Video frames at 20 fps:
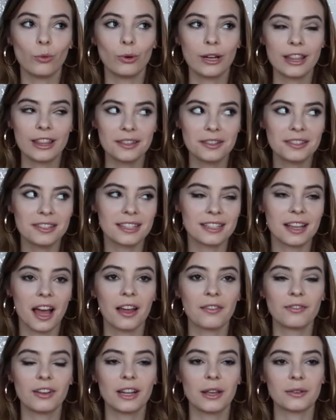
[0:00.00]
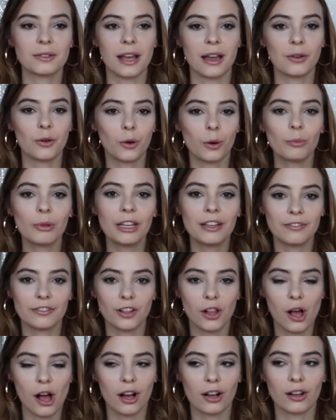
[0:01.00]
with these design videos, I normally
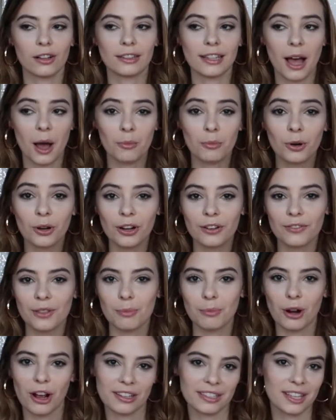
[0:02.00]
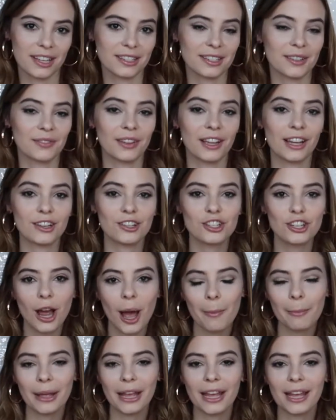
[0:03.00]
vlog a lot more of the process of like
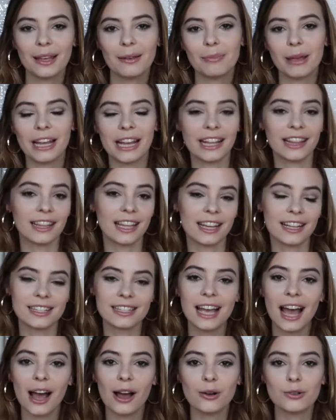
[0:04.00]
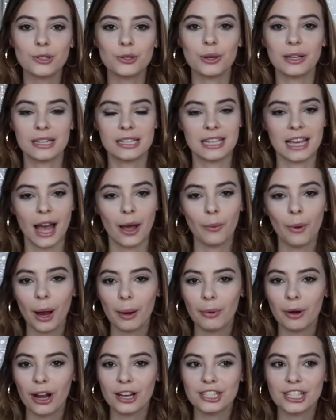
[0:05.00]
shopping, picking things out, doing
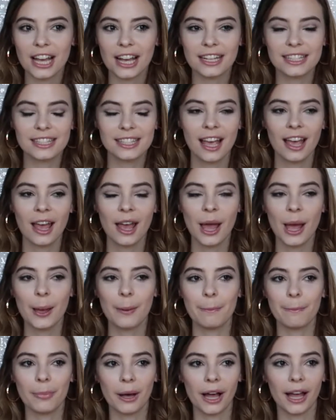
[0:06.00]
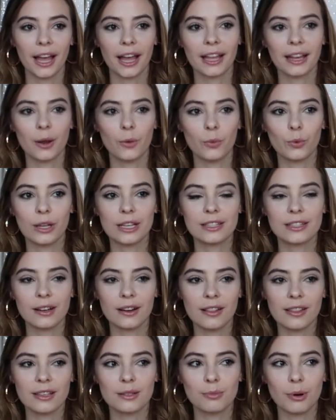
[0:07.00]
DIY projects. But we
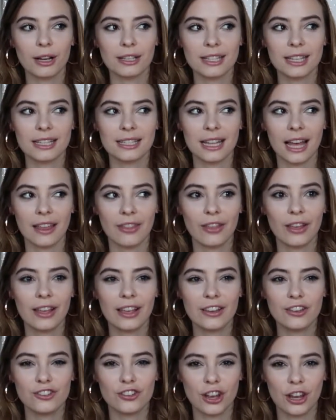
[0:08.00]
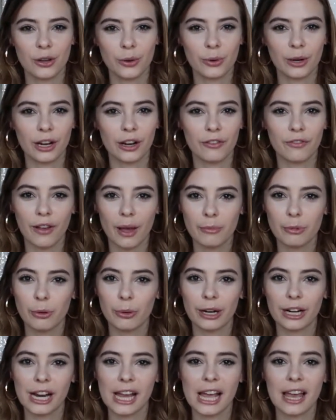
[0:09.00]
started this process, I think in January or
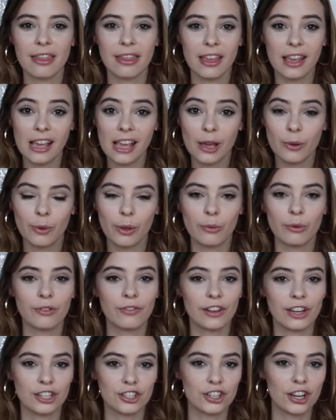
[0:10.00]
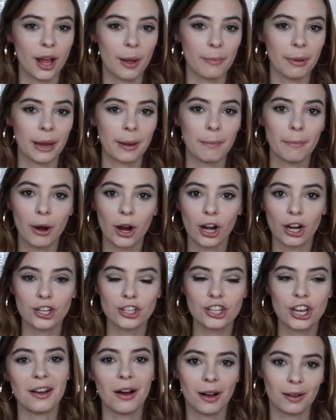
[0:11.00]
February, thinking we would finish it up in
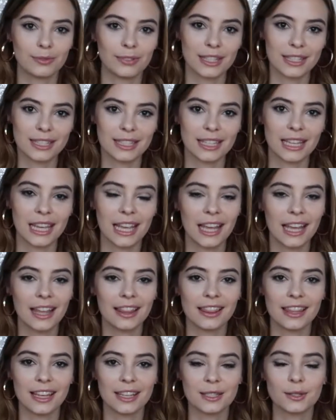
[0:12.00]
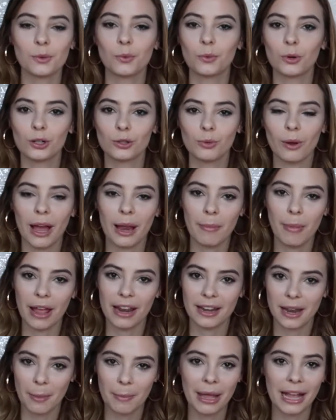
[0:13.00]
March. And obviously this worldwide
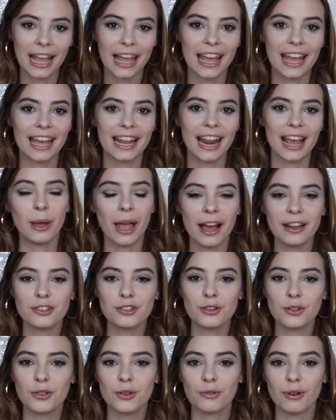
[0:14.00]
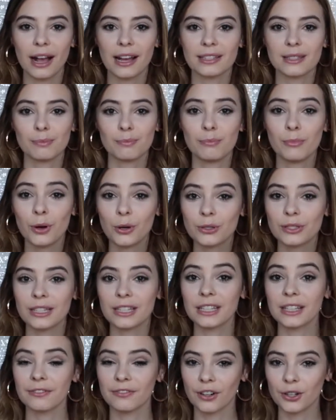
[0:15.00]
pandemic hit and we had to do the rest
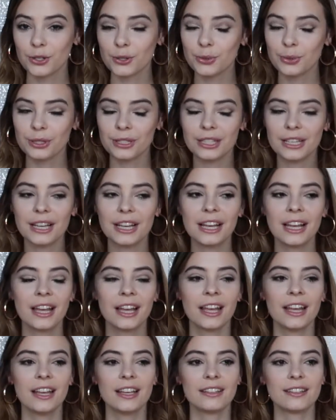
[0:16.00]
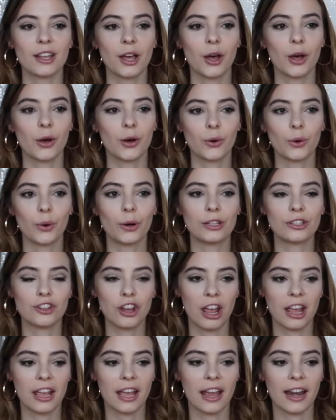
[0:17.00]
mostly virtually. So
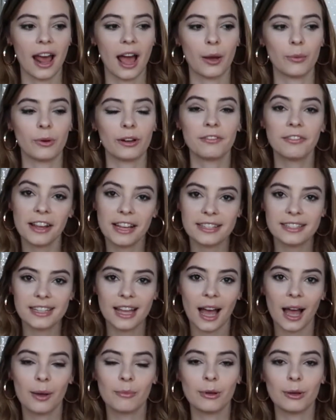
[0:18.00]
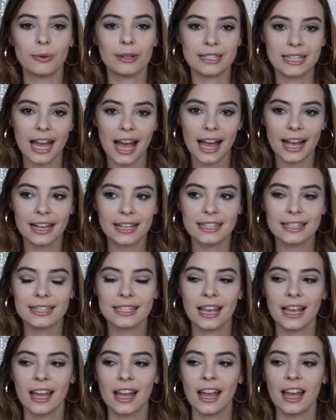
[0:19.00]
Jake and I would FaceTime, we would
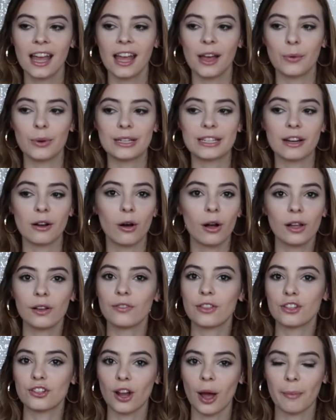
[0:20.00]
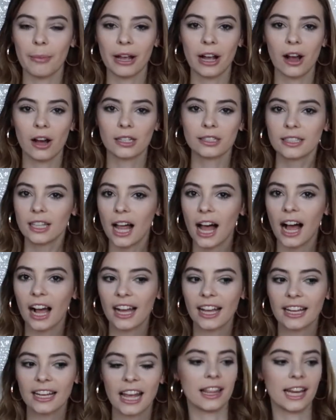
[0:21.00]
text. We did all of the shopping
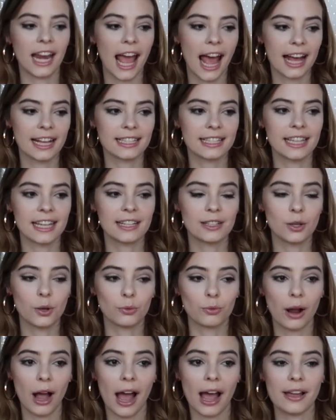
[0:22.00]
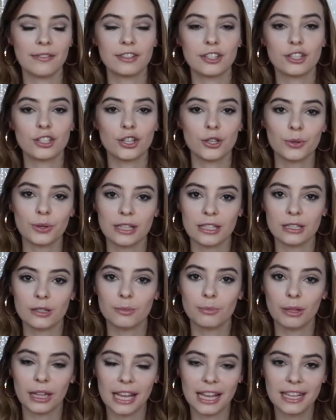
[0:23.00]
online, and then as things arrived to his
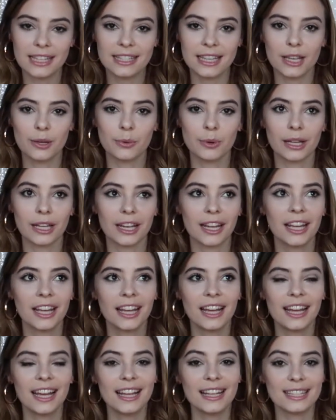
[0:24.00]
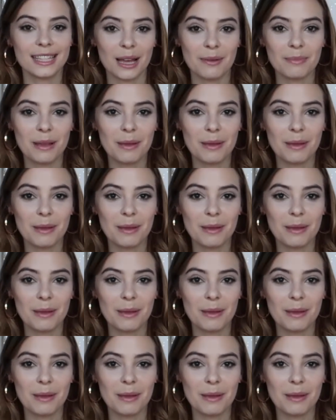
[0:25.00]
place, he would send